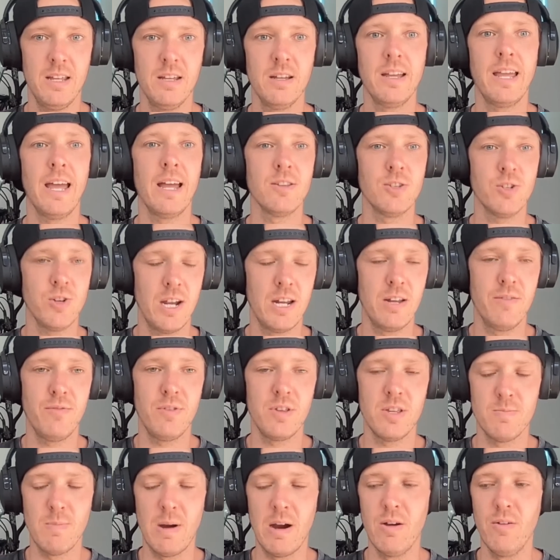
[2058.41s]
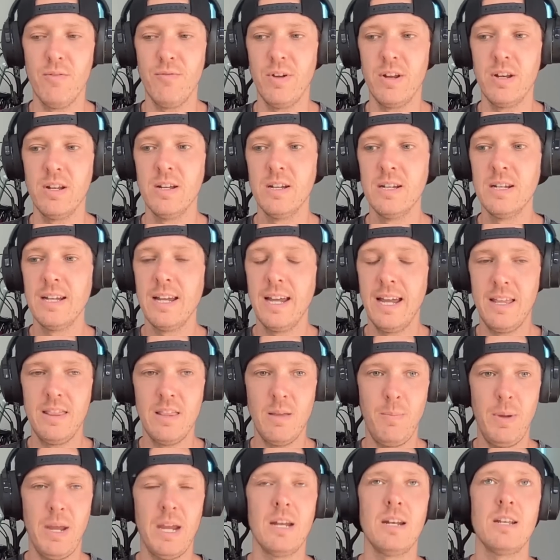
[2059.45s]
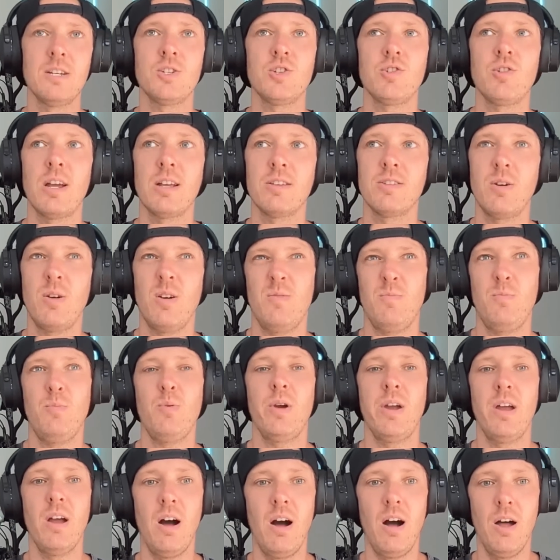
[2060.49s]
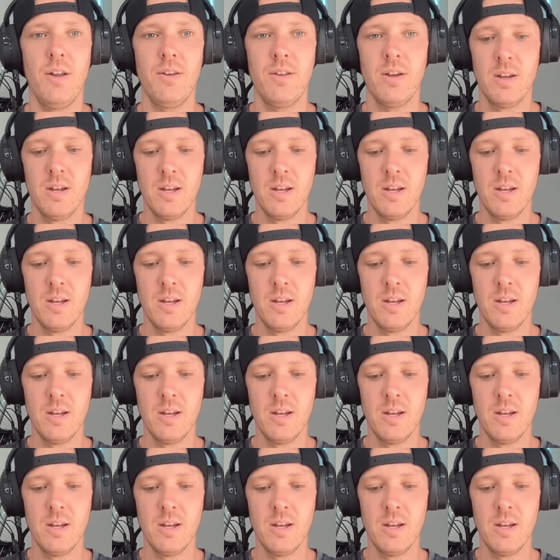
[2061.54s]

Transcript: again training for this marathon in the Peak District, so it's pretty hard.